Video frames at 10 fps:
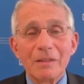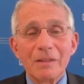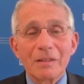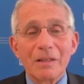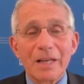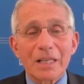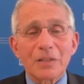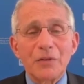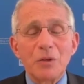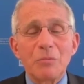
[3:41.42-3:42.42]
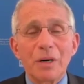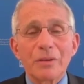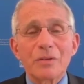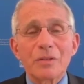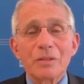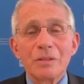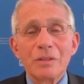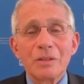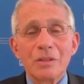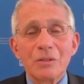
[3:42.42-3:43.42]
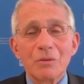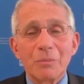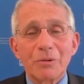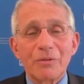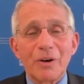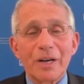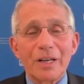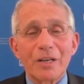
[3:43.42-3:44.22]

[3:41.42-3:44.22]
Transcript: The next few months will provide